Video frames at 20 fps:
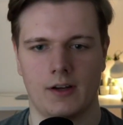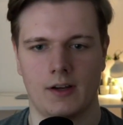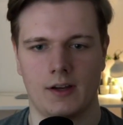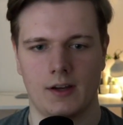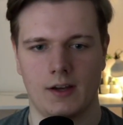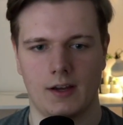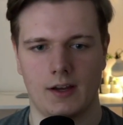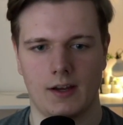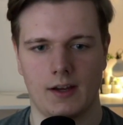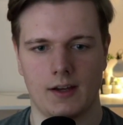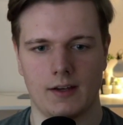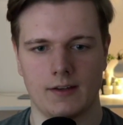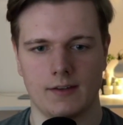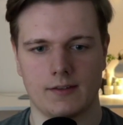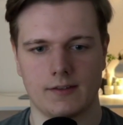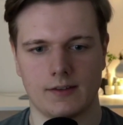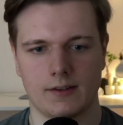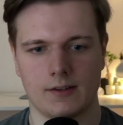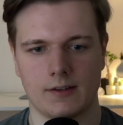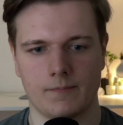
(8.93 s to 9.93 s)
and
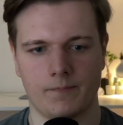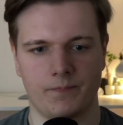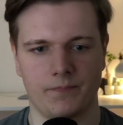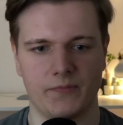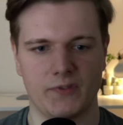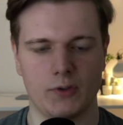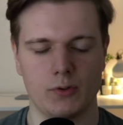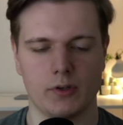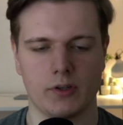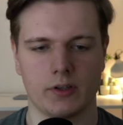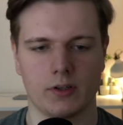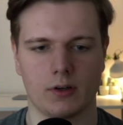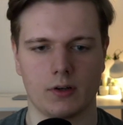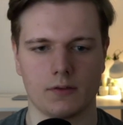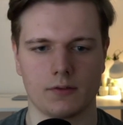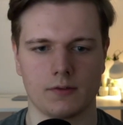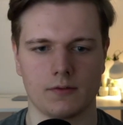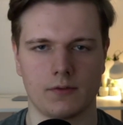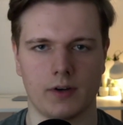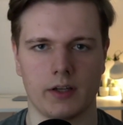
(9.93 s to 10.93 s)
you can often
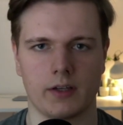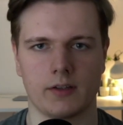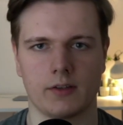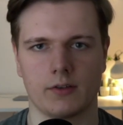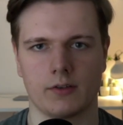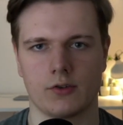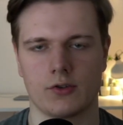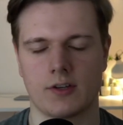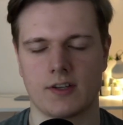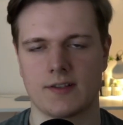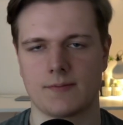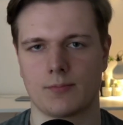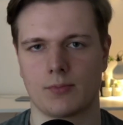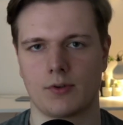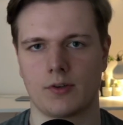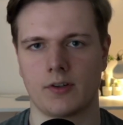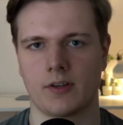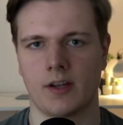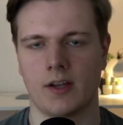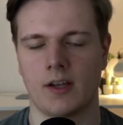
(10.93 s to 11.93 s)
find it on a
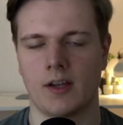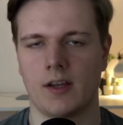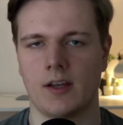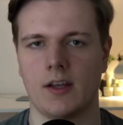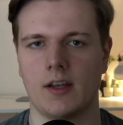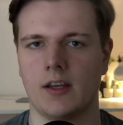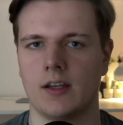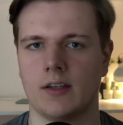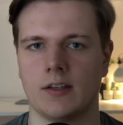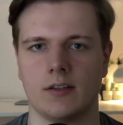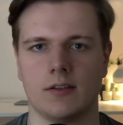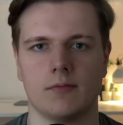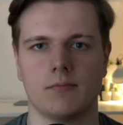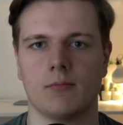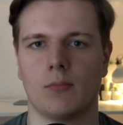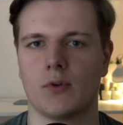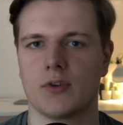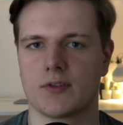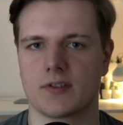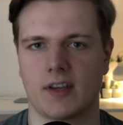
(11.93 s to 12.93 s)
chessboard in
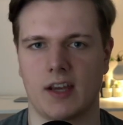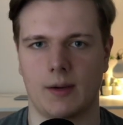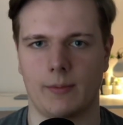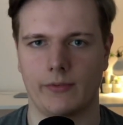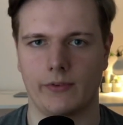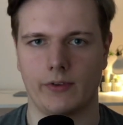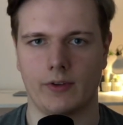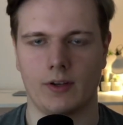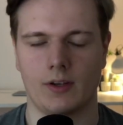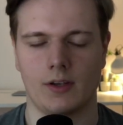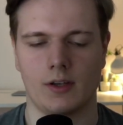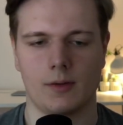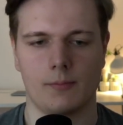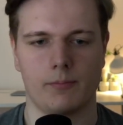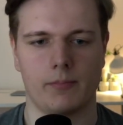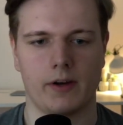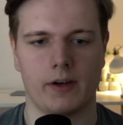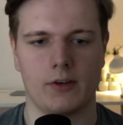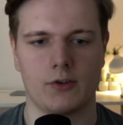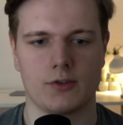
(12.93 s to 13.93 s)
most games
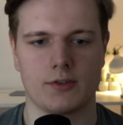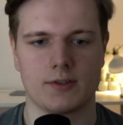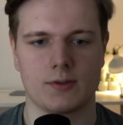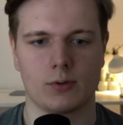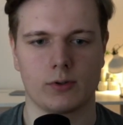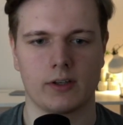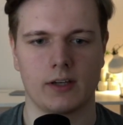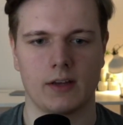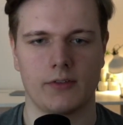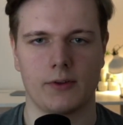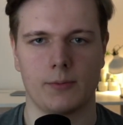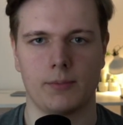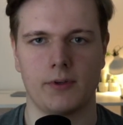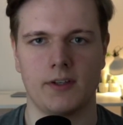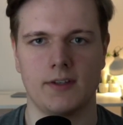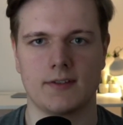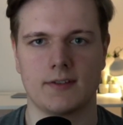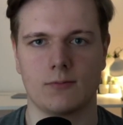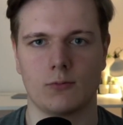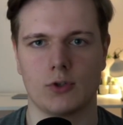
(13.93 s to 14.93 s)
by just looking at the
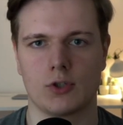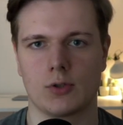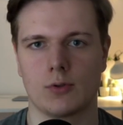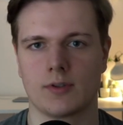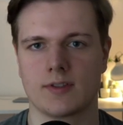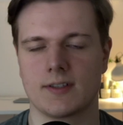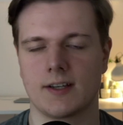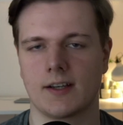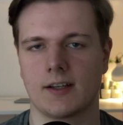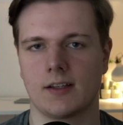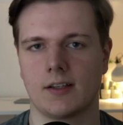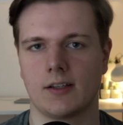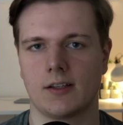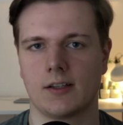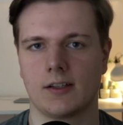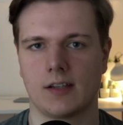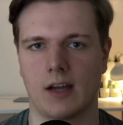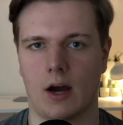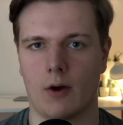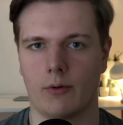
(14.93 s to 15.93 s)
piece which looks like a little
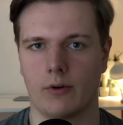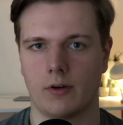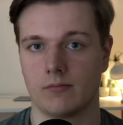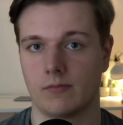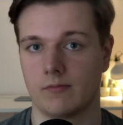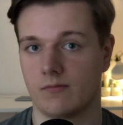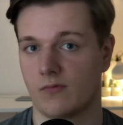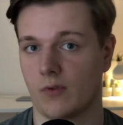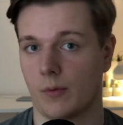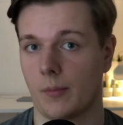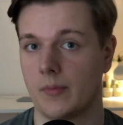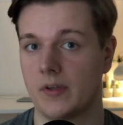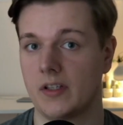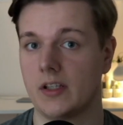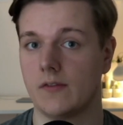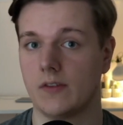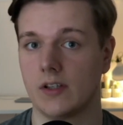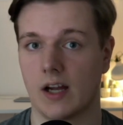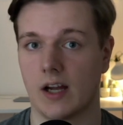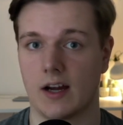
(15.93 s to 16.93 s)
tower from a medieval
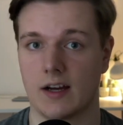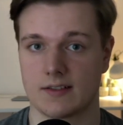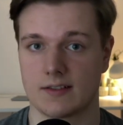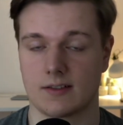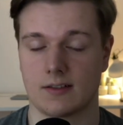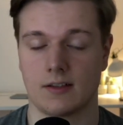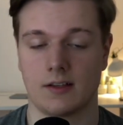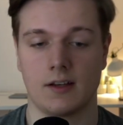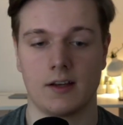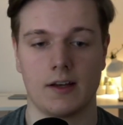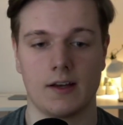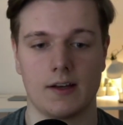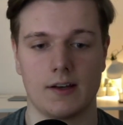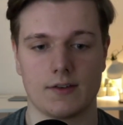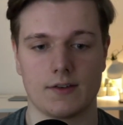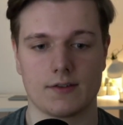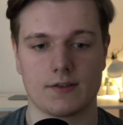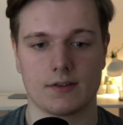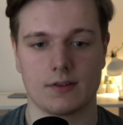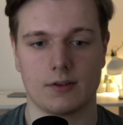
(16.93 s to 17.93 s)
castle.
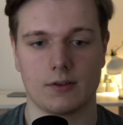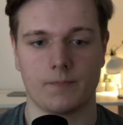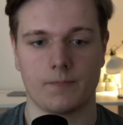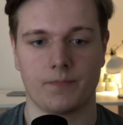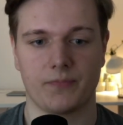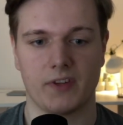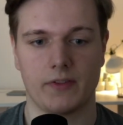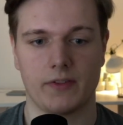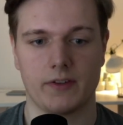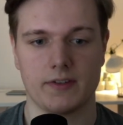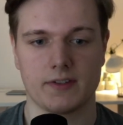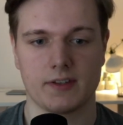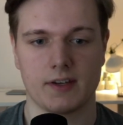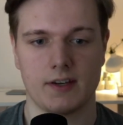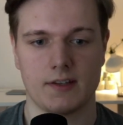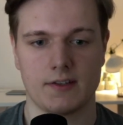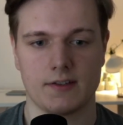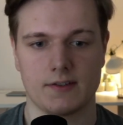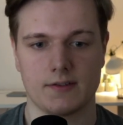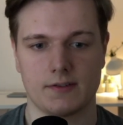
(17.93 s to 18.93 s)
So in this
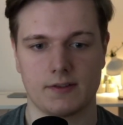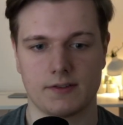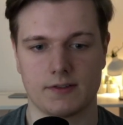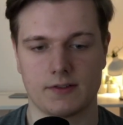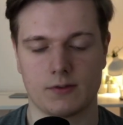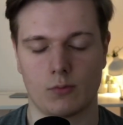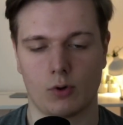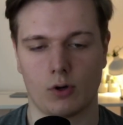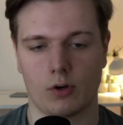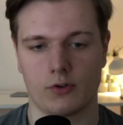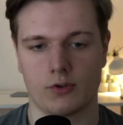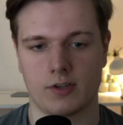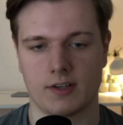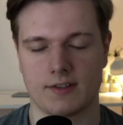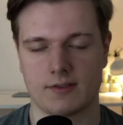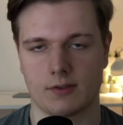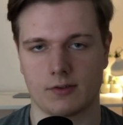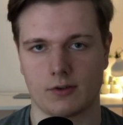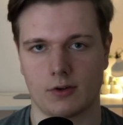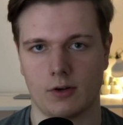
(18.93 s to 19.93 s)
case this is the rook on
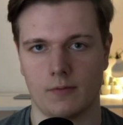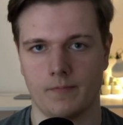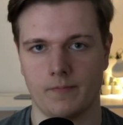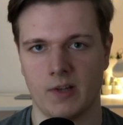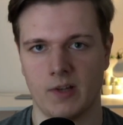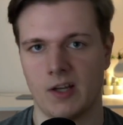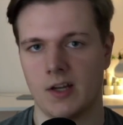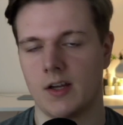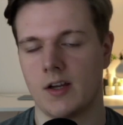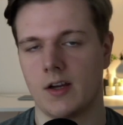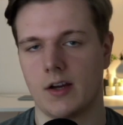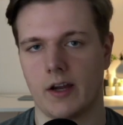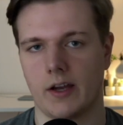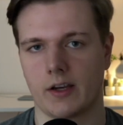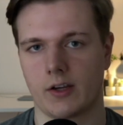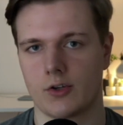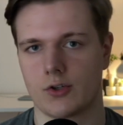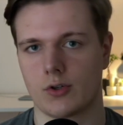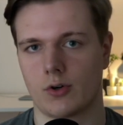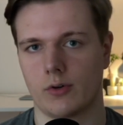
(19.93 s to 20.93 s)
chess.com. I can
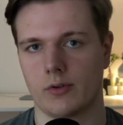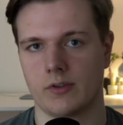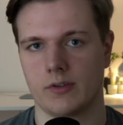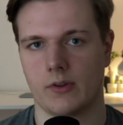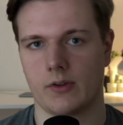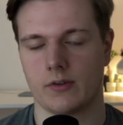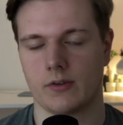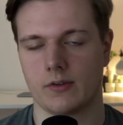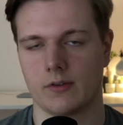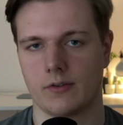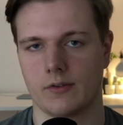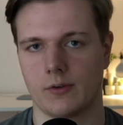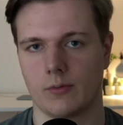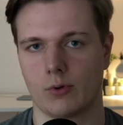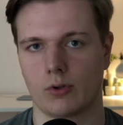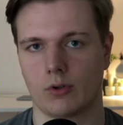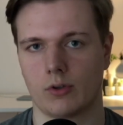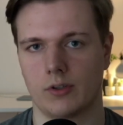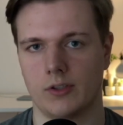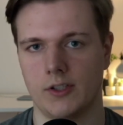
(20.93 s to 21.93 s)
show you the rook
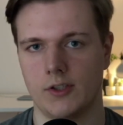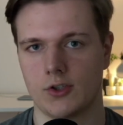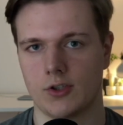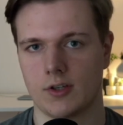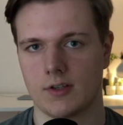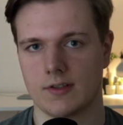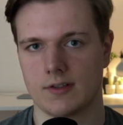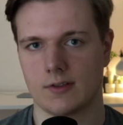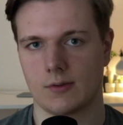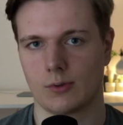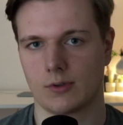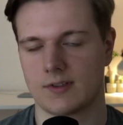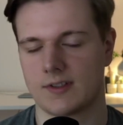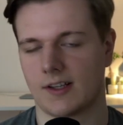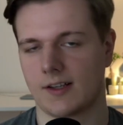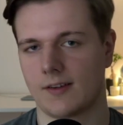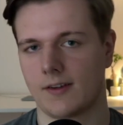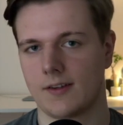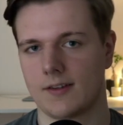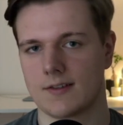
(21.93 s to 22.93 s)
on Lichess, looks like
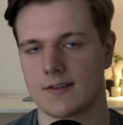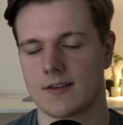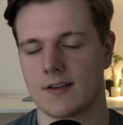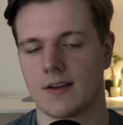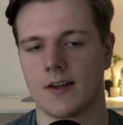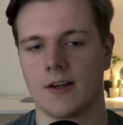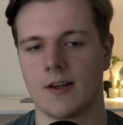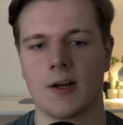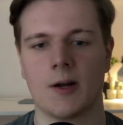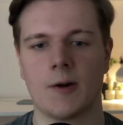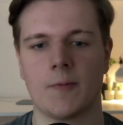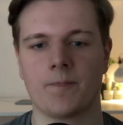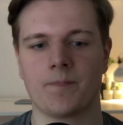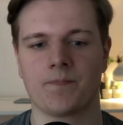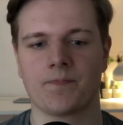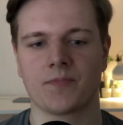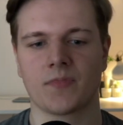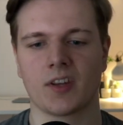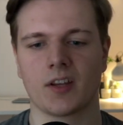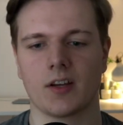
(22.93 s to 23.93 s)
this.
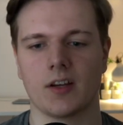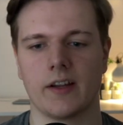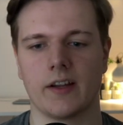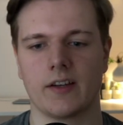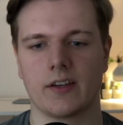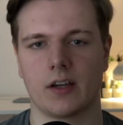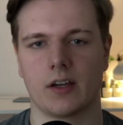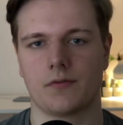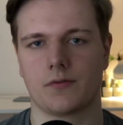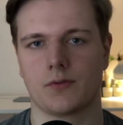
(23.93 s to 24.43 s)
And I have two